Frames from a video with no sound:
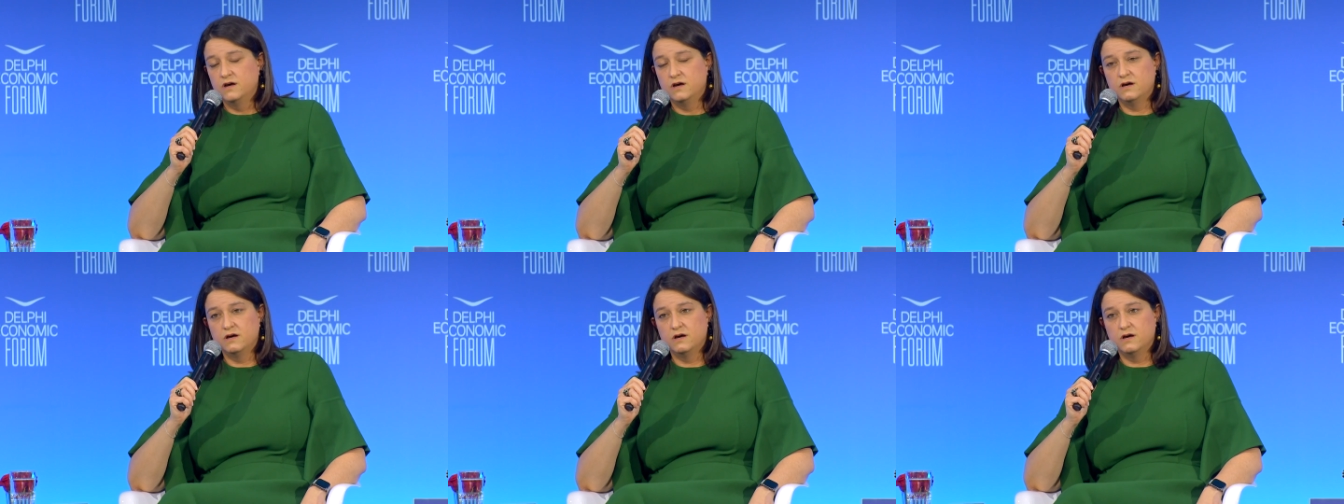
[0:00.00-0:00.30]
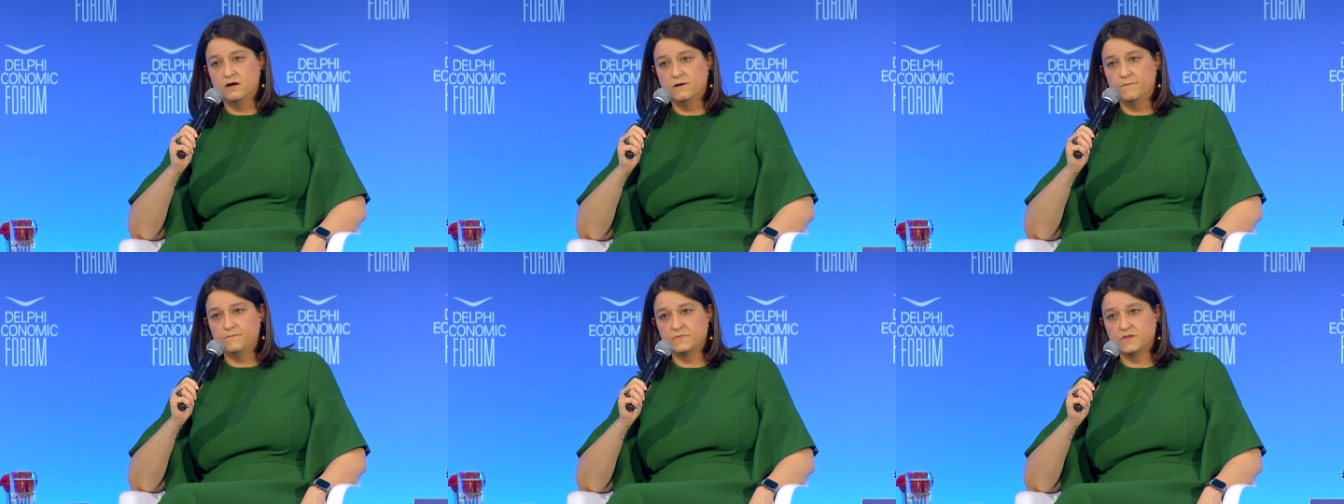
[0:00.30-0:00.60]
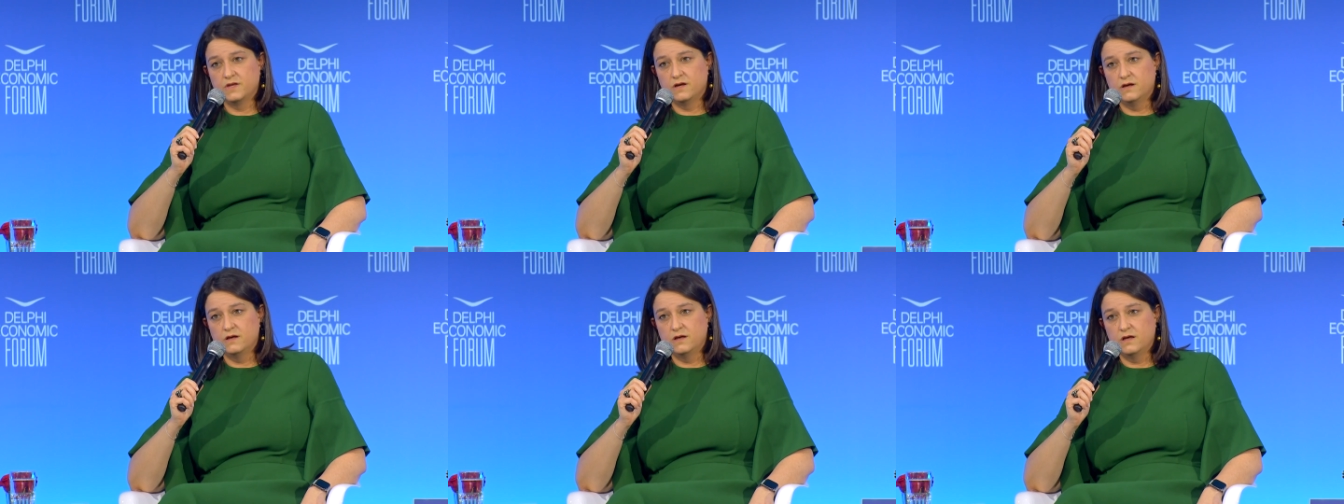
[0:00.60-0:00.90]

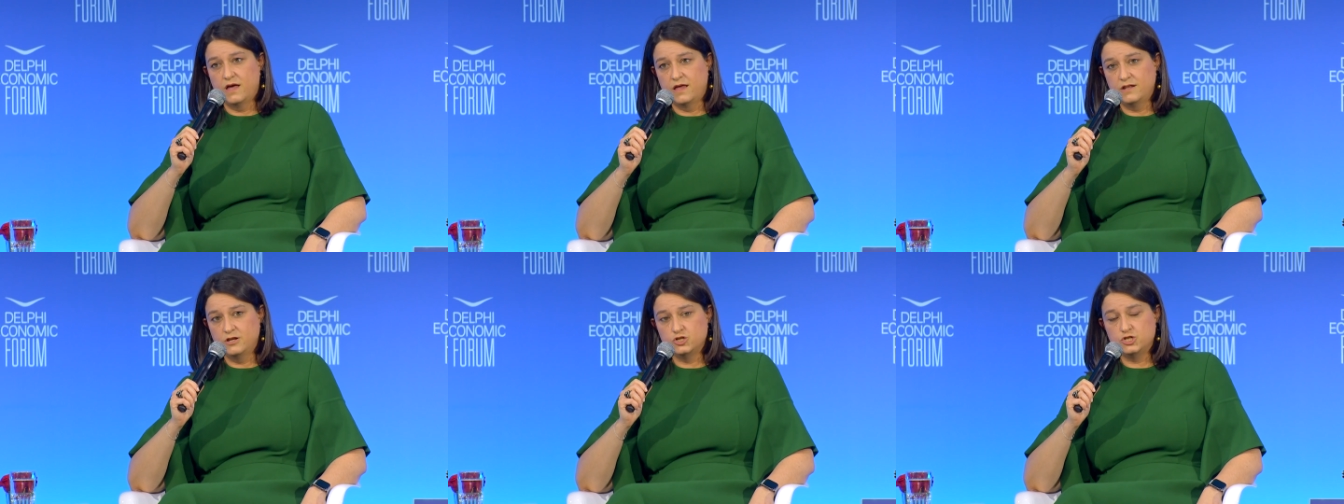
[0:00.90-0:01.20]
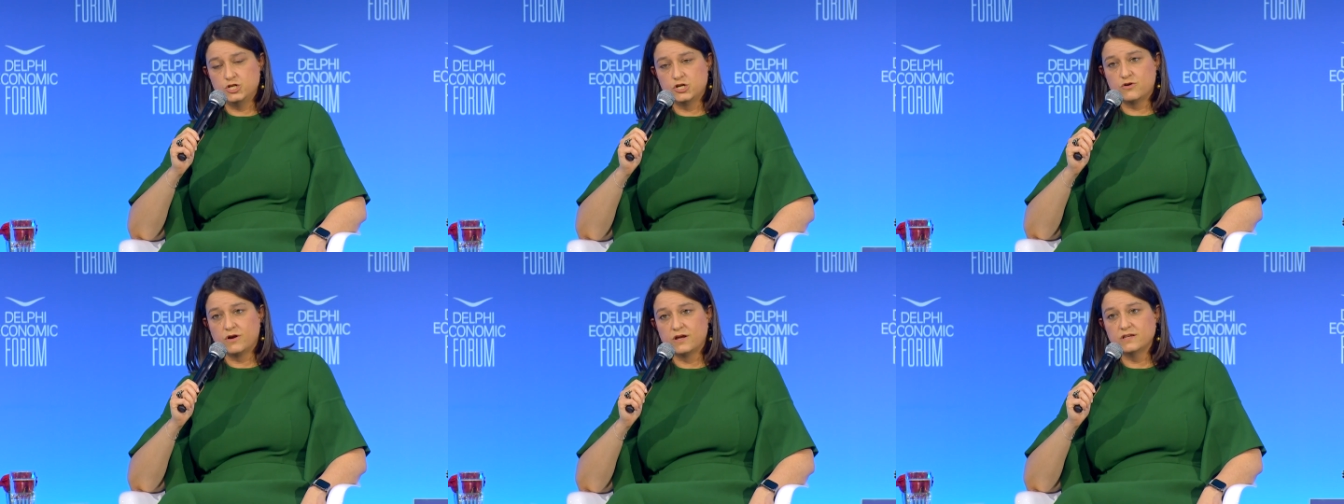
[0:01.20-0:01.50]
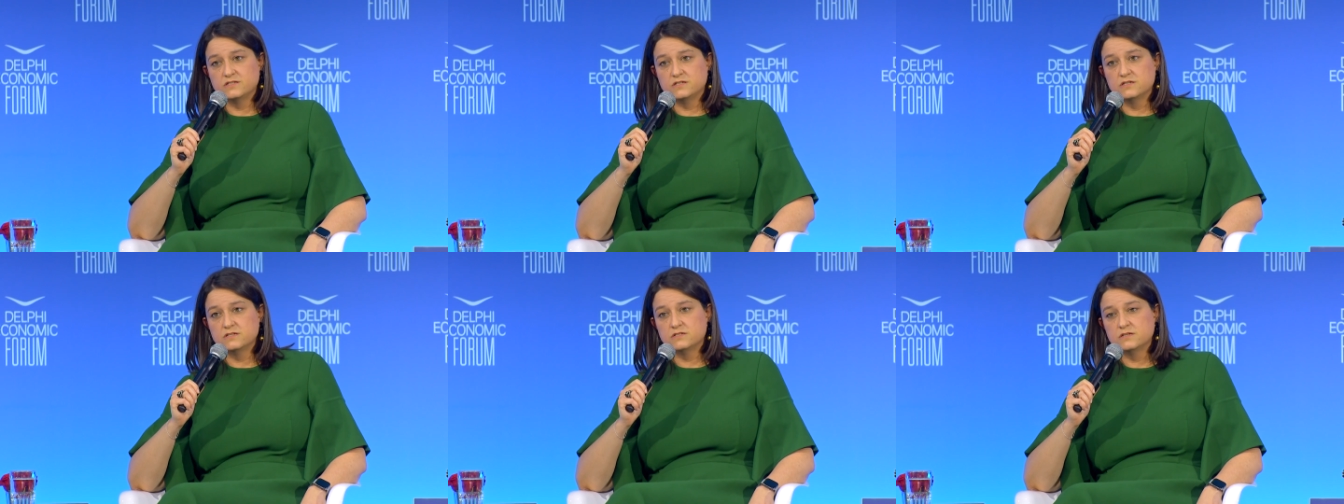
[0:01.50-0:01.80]
uh, energy
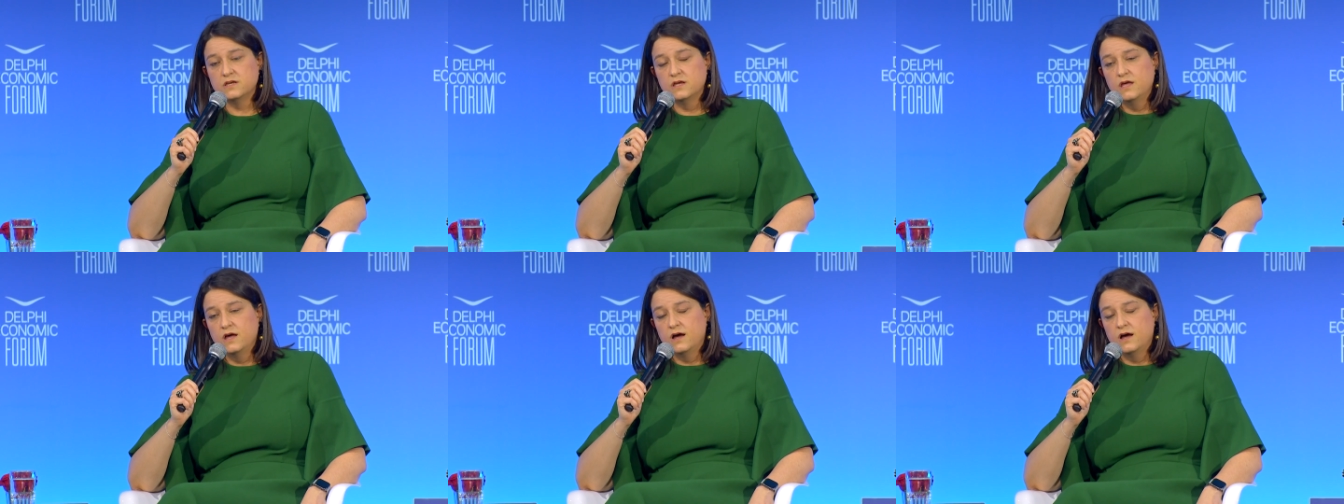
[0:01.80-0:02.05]
crisis, uh,